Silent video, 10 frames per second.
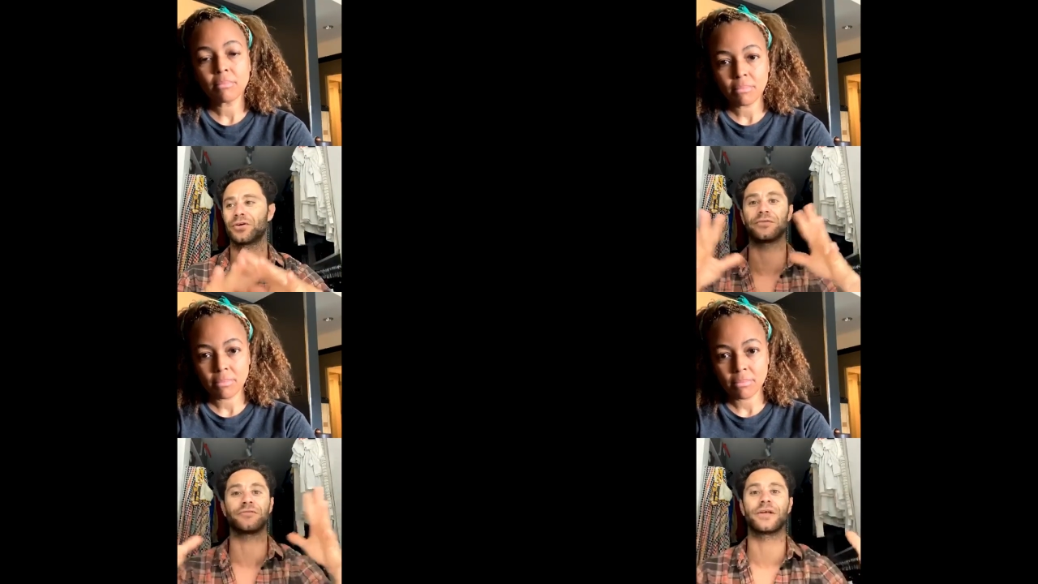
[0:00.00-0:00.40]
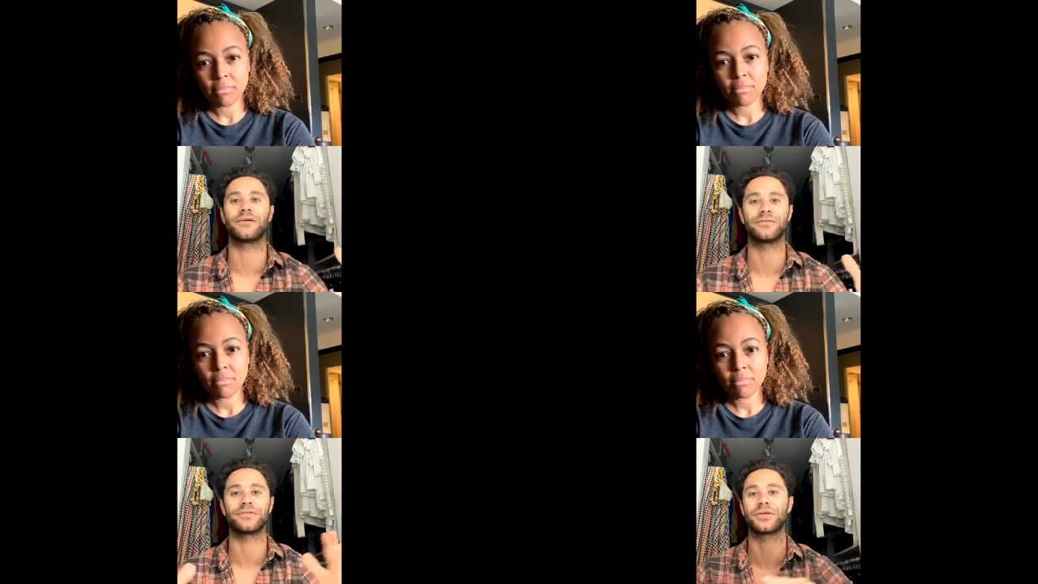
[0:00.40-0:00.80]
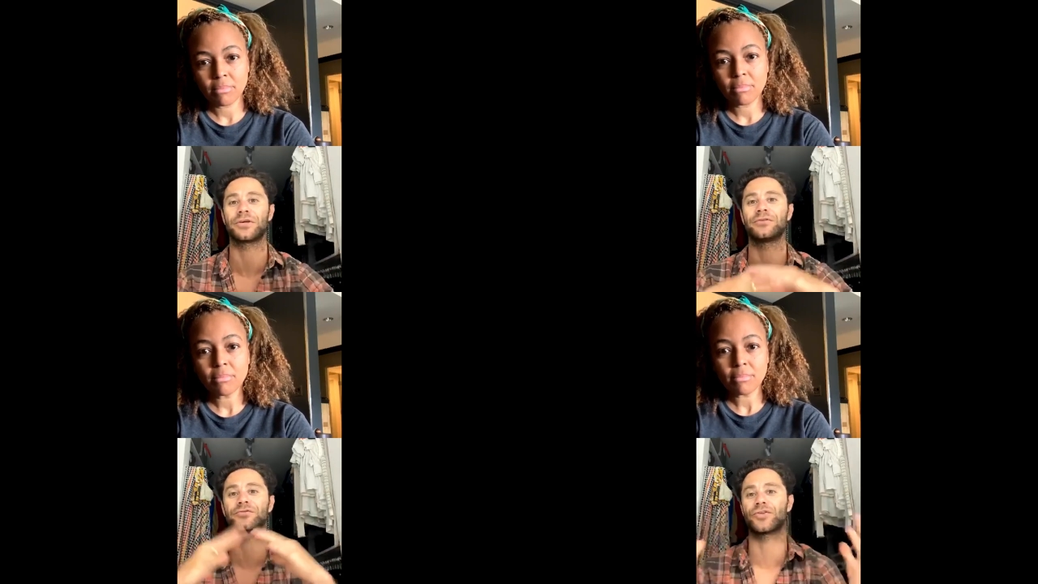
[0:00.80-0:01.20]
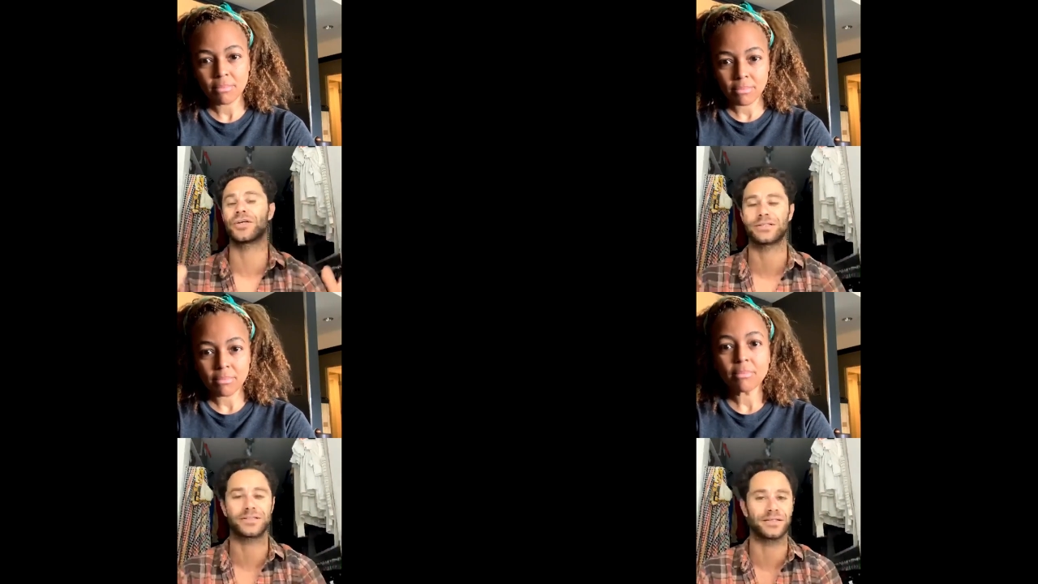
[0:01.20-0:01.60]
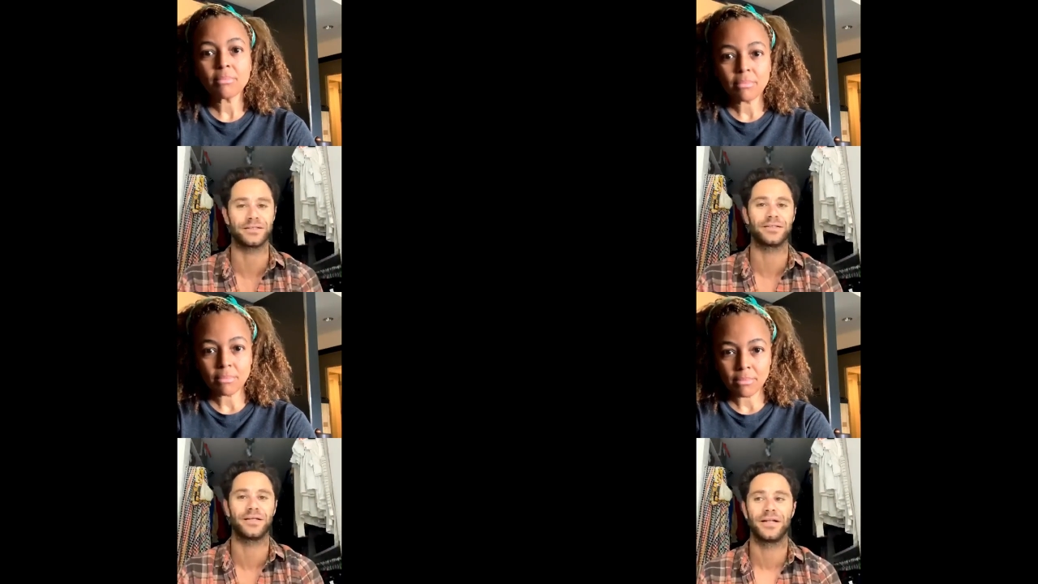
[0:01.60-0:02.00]
Speaker 1: to what this circle of
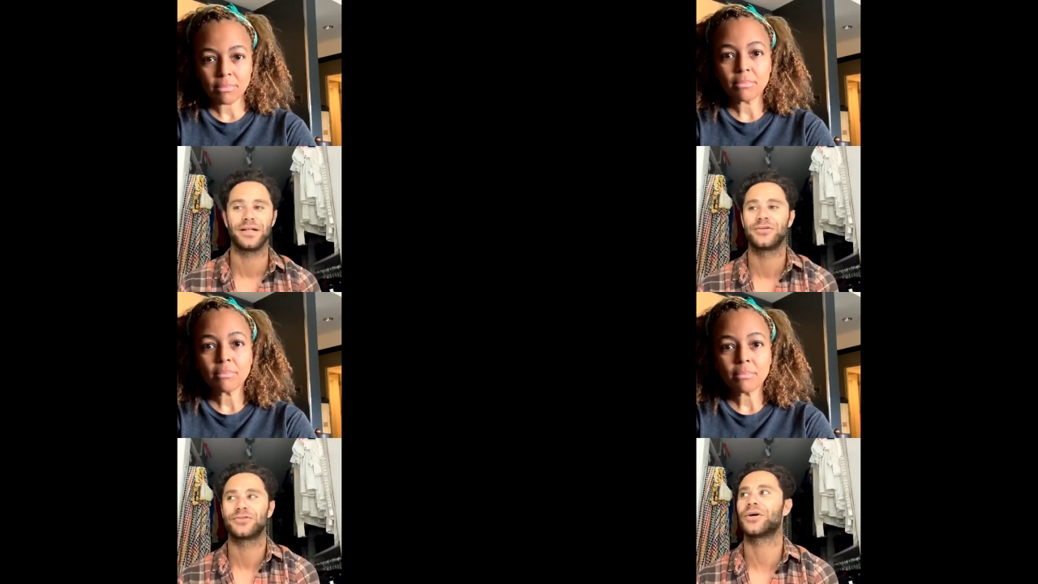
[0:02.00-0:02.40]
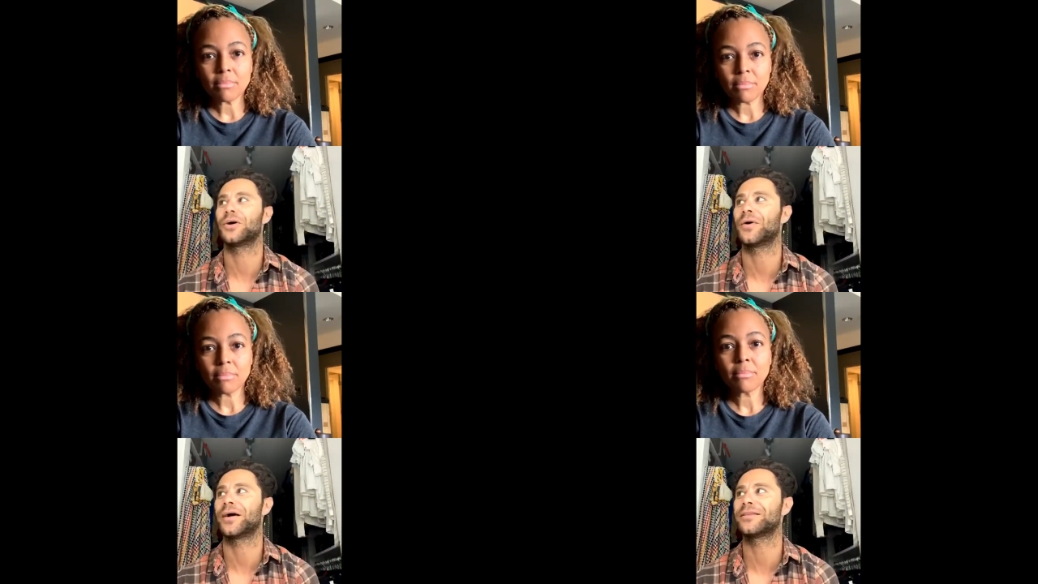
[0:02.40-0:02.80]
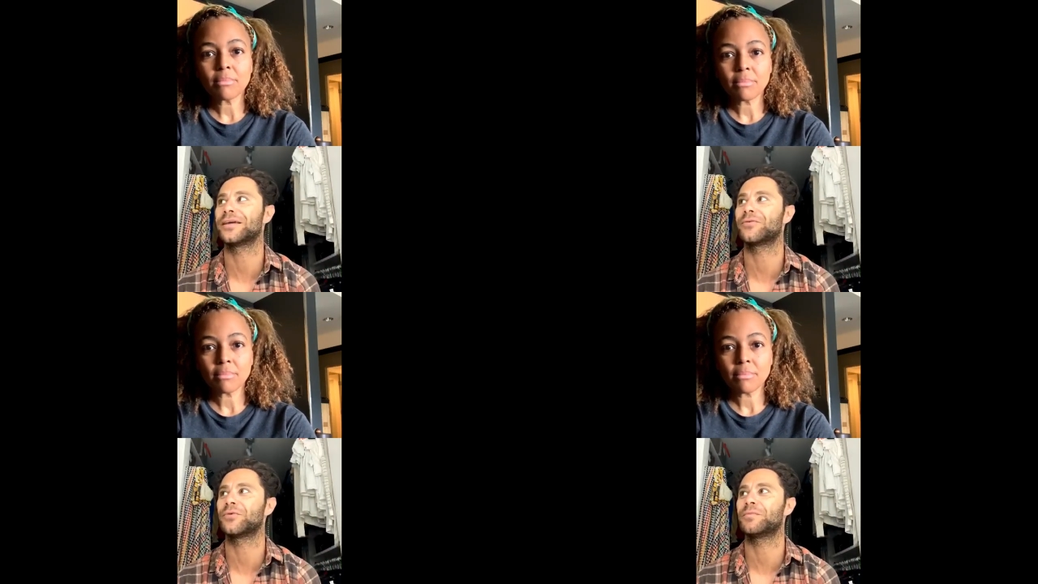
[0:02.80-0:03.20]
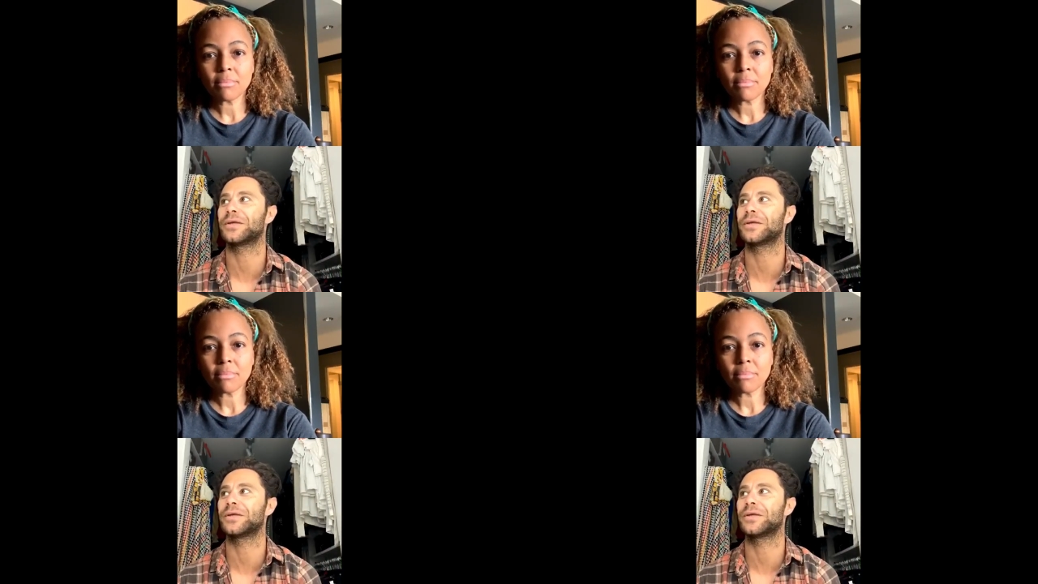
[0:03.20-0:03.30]
love and circle of trust is